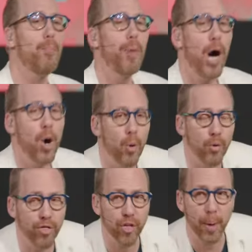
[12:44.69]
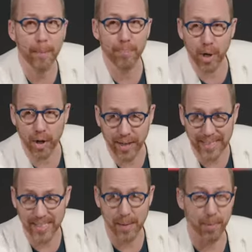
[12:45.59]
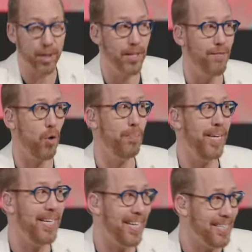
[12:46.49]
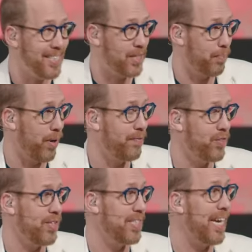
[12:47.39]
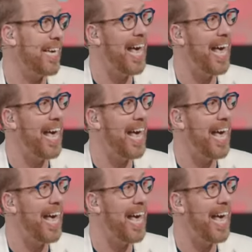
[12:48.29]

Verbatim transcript: both burdens the burden of obedience to pray for the sick,